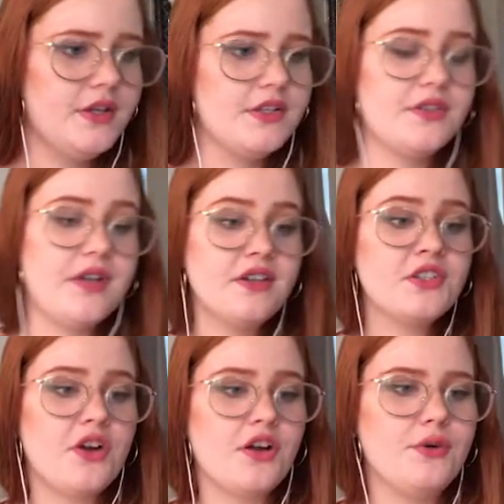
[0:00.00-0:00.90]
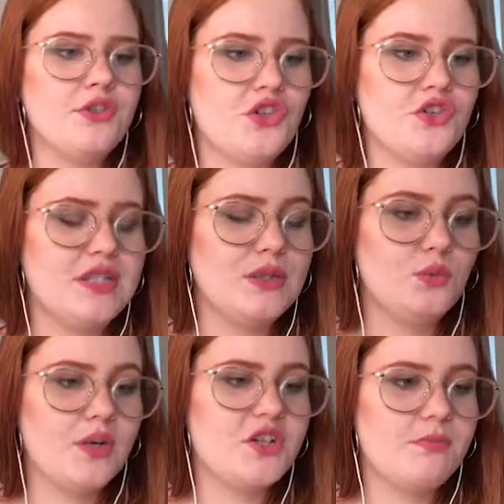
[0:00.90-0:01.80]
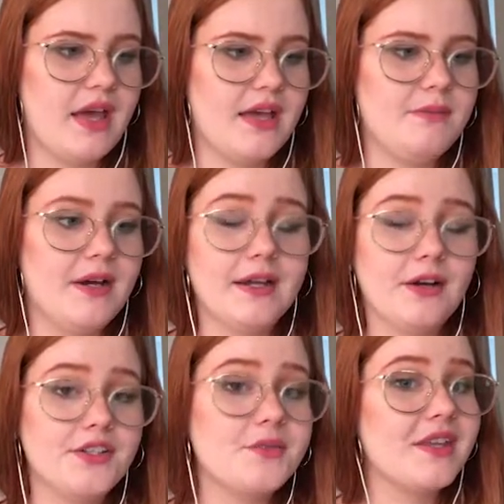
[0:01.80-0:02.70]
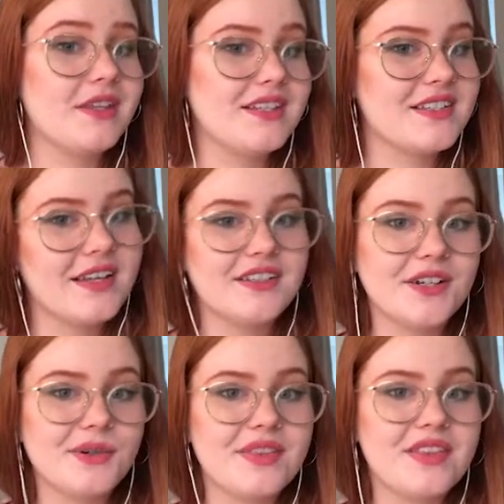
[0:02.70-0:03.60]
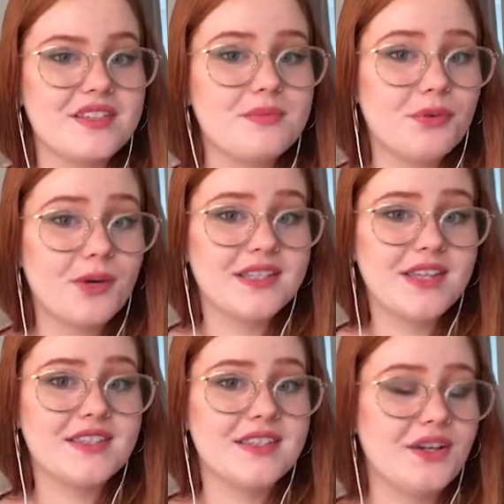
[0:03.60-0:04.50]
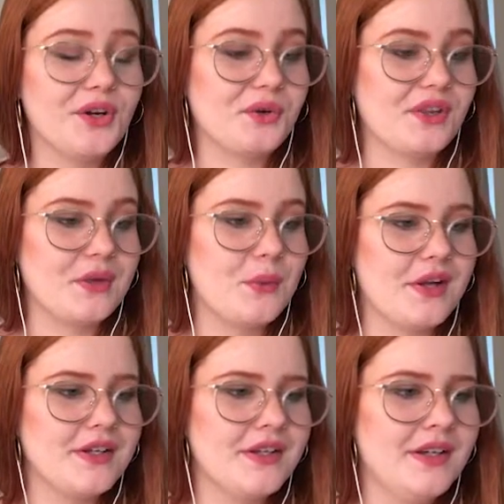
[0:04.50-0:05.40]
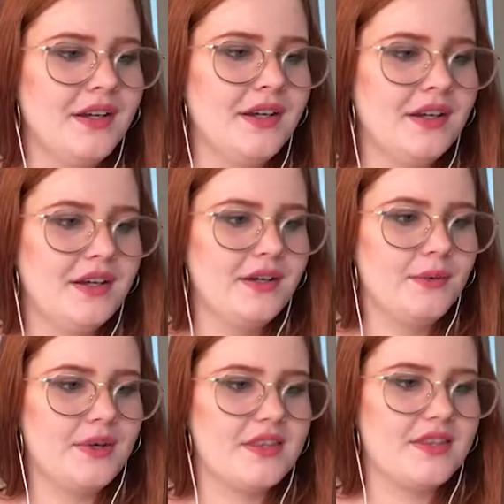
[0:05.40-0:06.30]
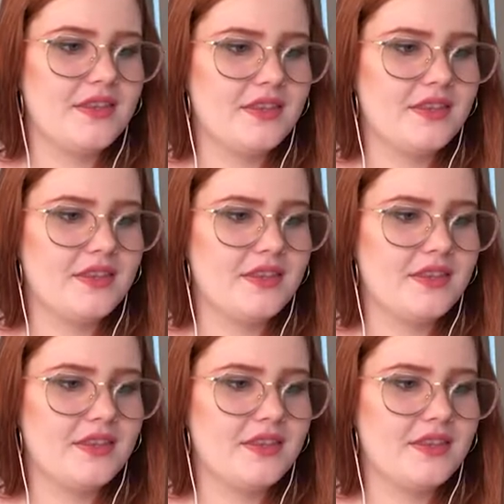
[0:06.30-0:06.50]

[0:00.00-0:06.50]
So now I struggle with choosing which bed, but I ultimately decide to go with this princessy girly one. With,